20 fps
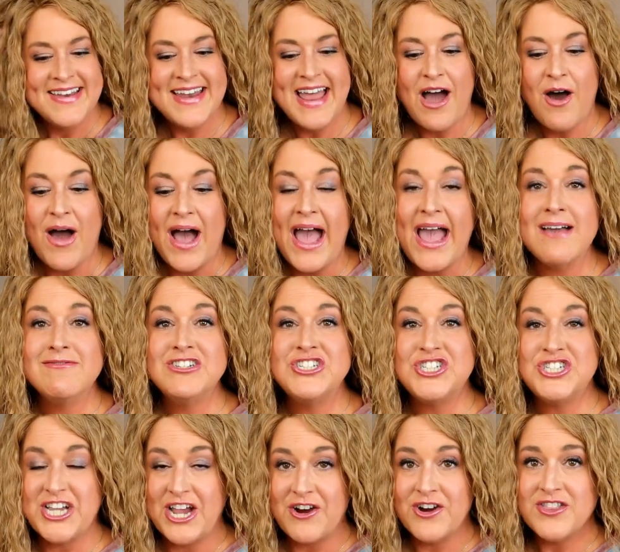Now, I have
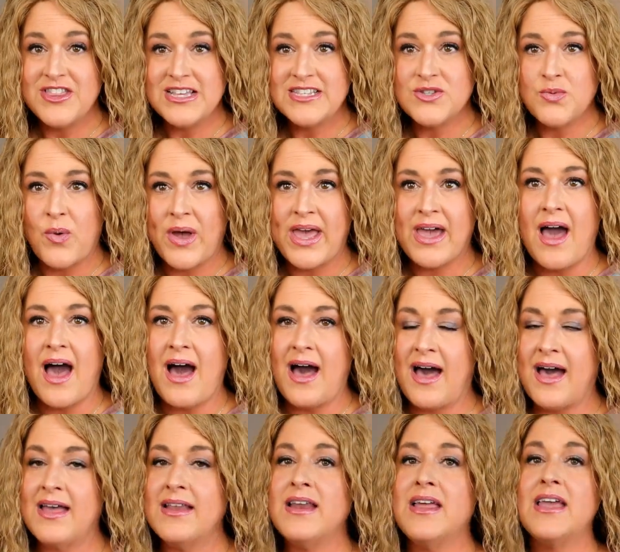shared this wig
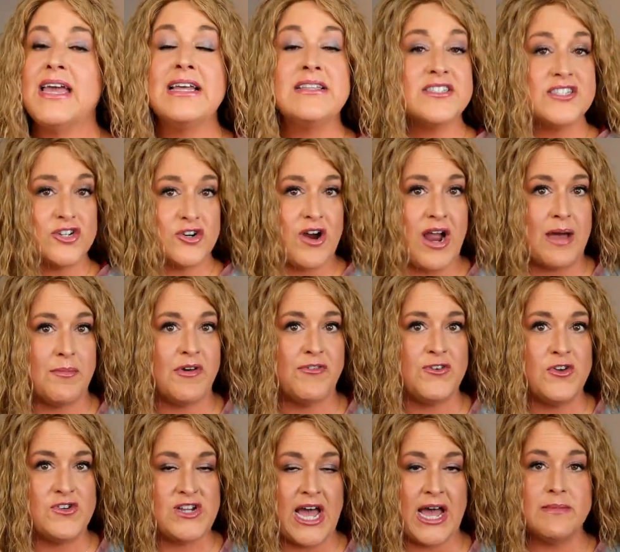on Instagram a
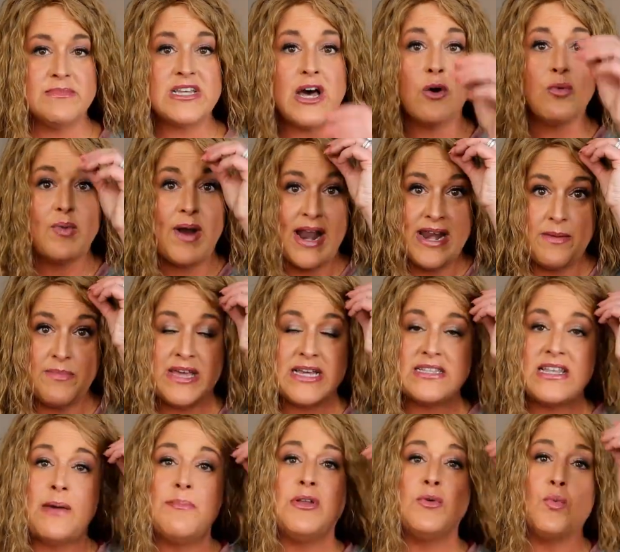few times already
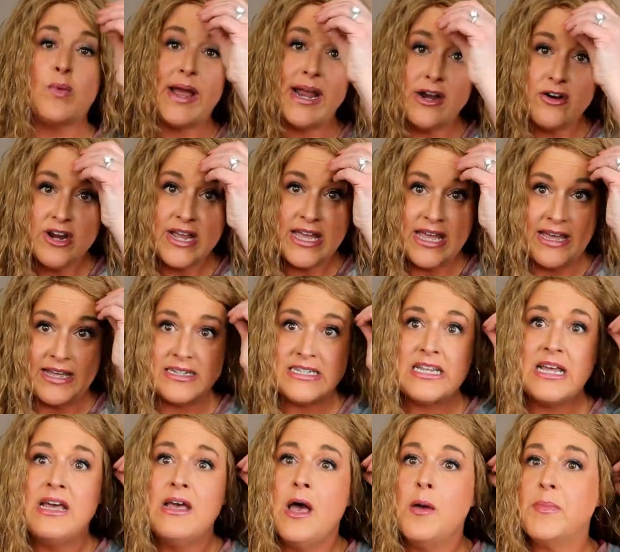because I've been wearing it